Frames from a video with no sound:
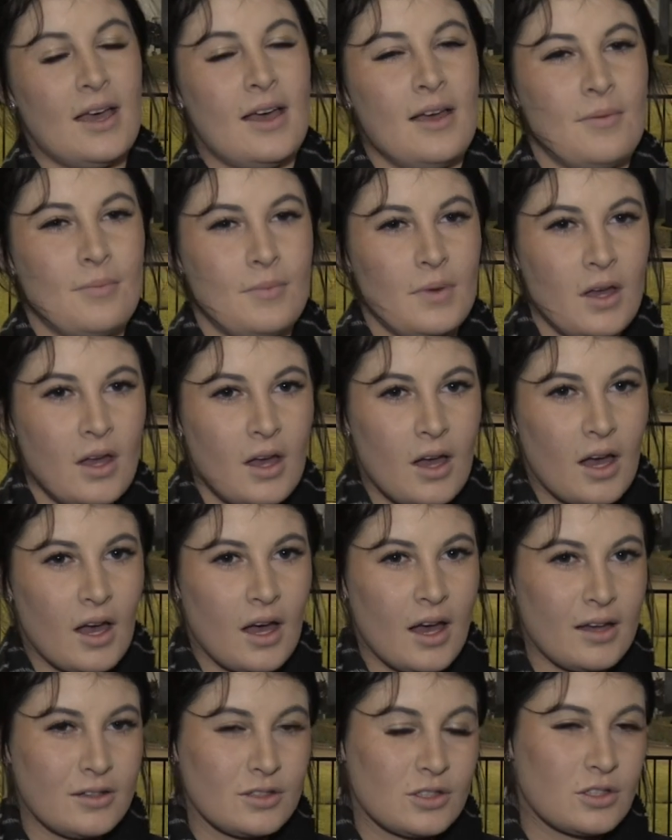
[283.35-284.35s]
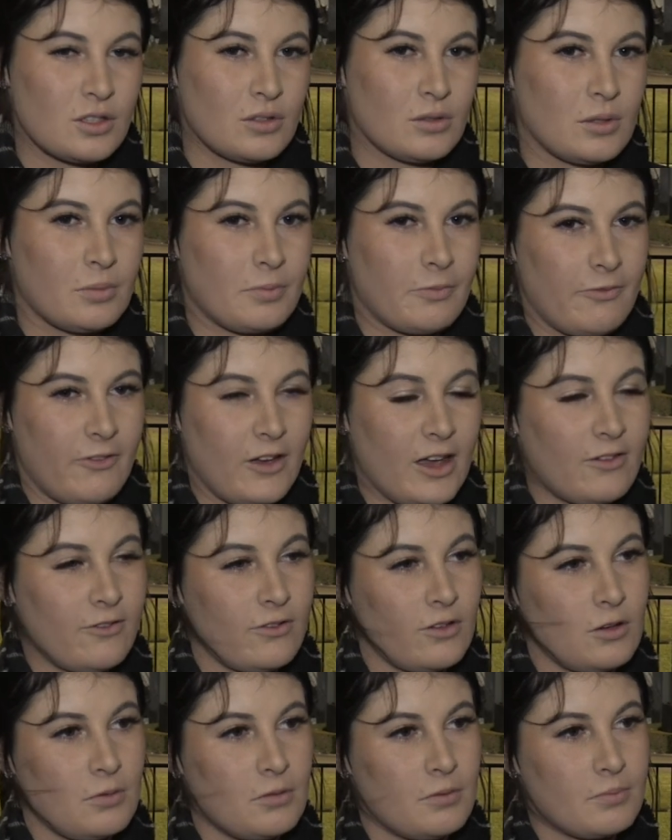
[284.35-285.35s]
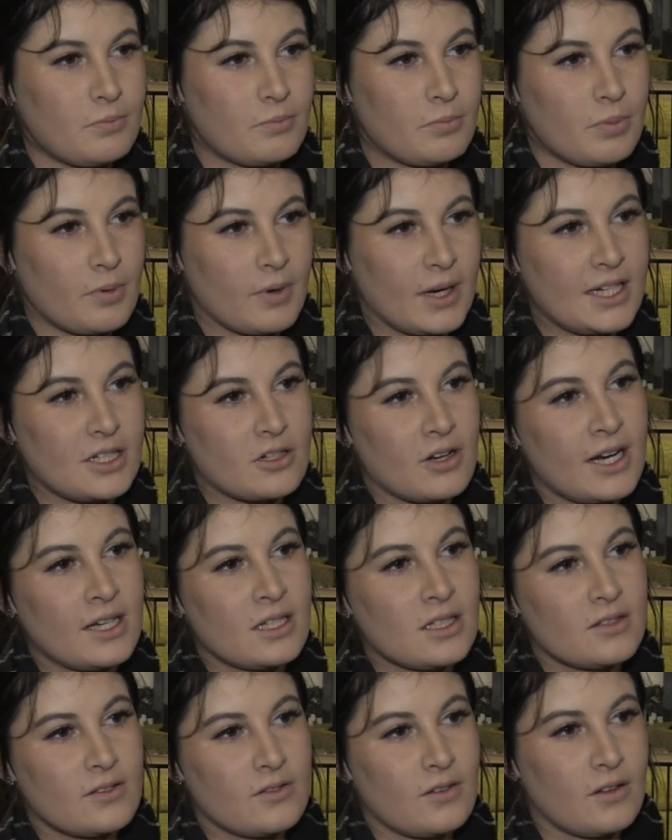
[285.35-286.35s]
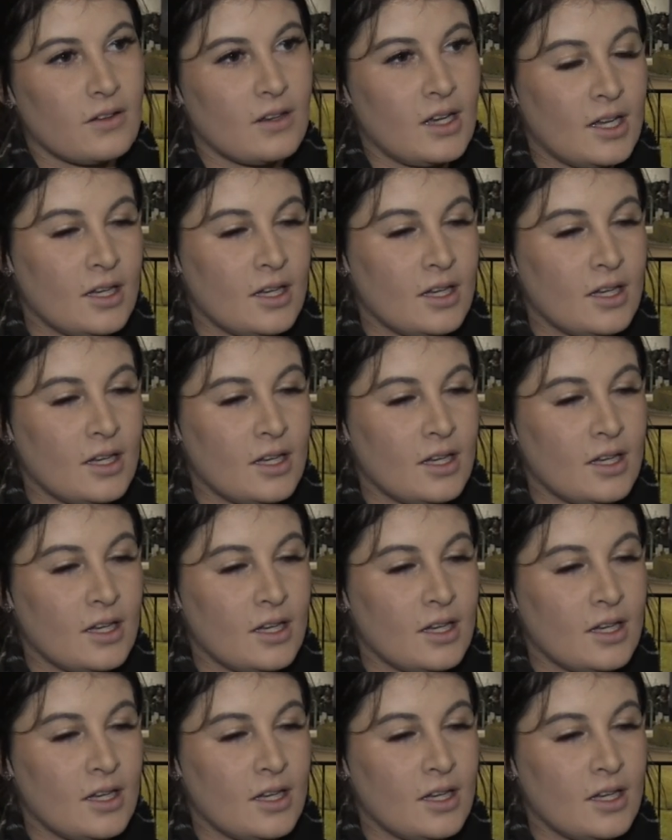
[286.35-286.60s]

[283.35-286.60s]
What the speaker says: I do a fair few pre-trainers